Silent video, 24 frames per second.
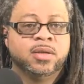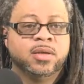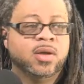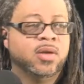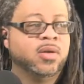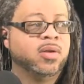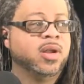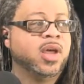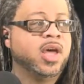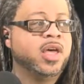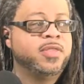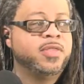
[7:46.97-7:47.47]

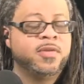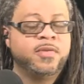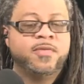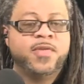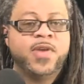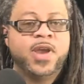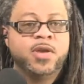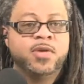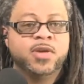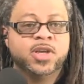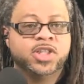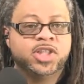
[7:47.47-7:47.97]
on other
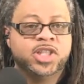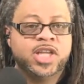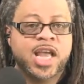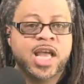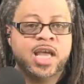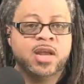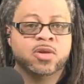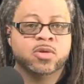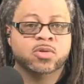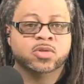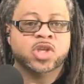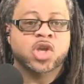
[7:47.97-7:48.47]
various
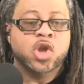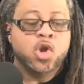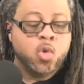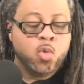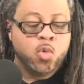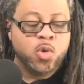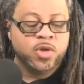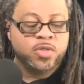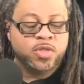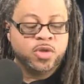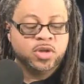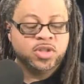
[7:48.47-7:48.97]
channels
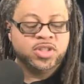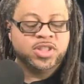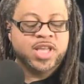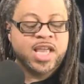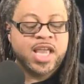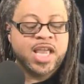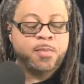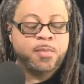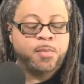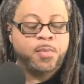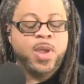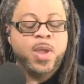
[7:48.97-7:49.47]
where they're
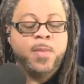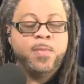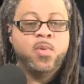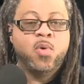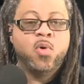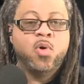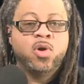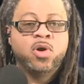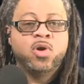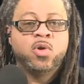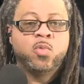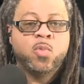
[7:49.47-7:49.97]
saying
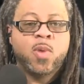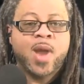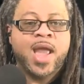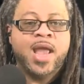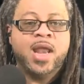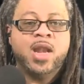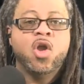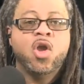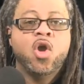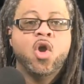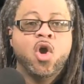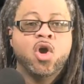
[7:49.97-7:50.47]
people on the
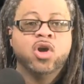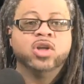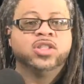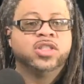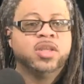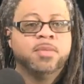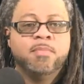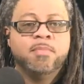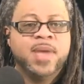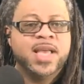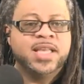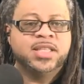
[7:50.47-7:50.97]
right are
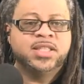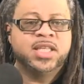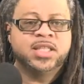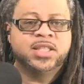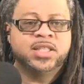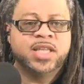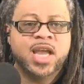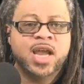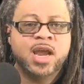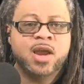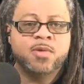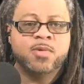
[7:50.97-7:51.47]
domestic
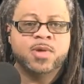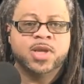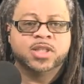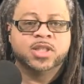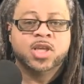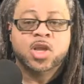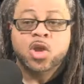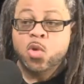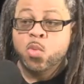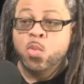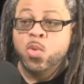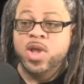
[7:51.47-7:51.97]

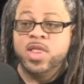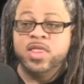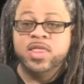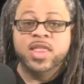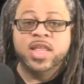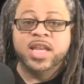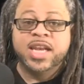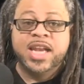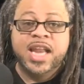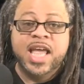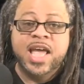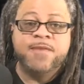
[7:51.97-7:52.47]
terrorists when
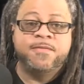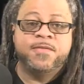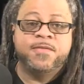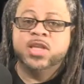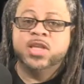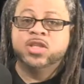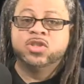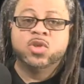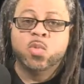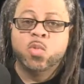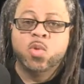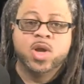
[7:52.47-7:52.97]
the left
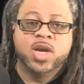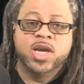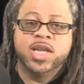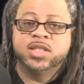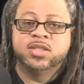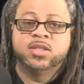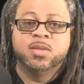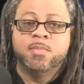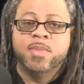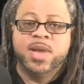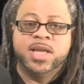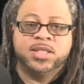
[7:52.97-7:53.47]
is the one
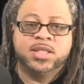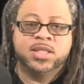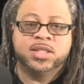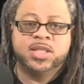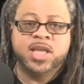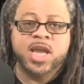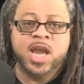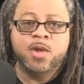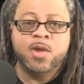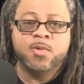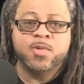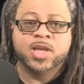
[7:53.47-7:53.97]
that's domestic
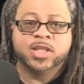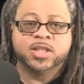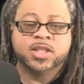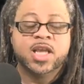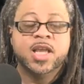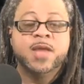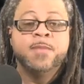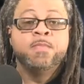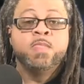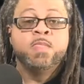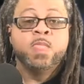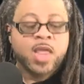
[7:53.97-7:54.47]
terrorists.
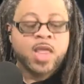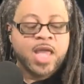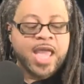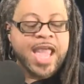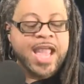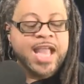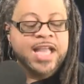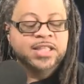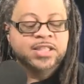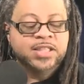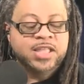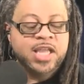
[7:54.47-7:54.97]

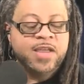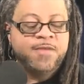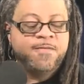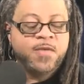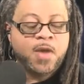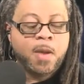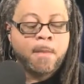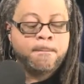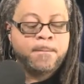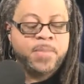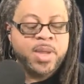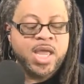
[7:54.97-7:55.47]

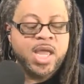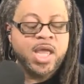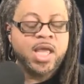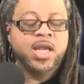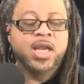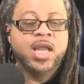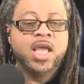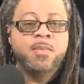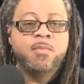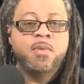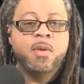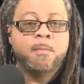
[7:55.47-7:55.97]
Antifa,
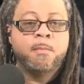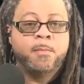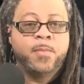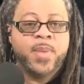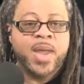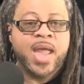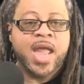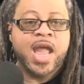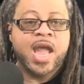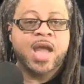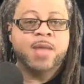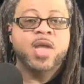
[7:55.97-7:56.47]
BLM, and
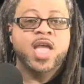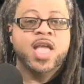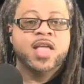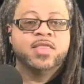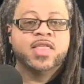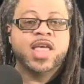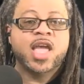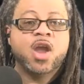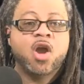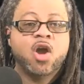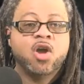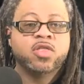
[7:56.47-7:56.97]
BAM,
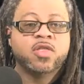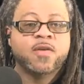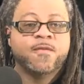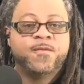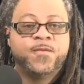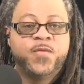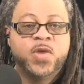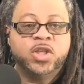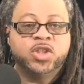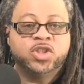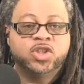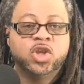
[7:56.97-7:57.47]
they are the
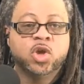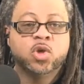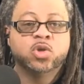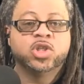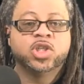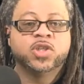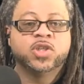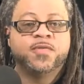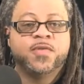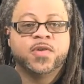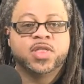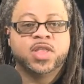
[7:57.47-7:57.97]
foot
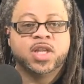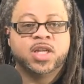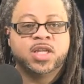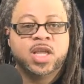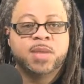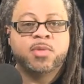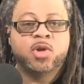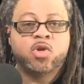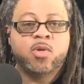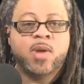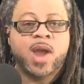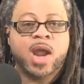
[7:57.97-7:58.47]
soldiers for the
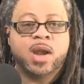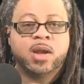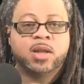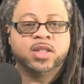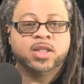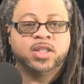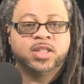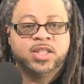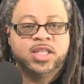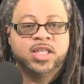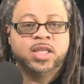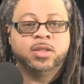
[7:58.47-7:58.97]
Democrat
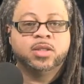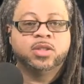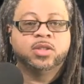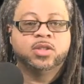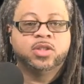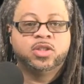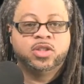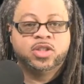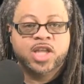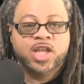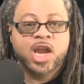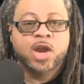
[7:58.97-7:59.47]

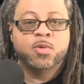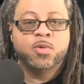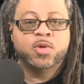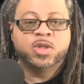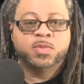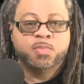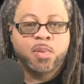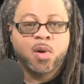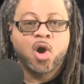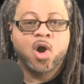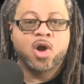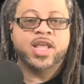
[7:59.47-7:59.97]

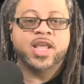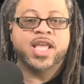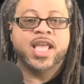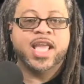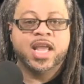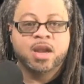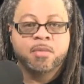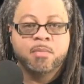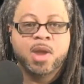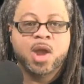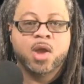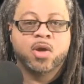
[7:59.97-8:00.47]
terrorist party
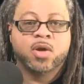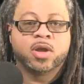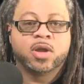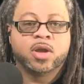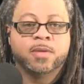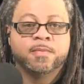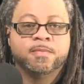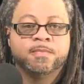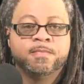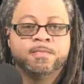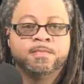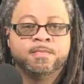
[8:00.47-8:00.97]
in
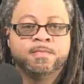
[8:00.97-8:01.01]
America.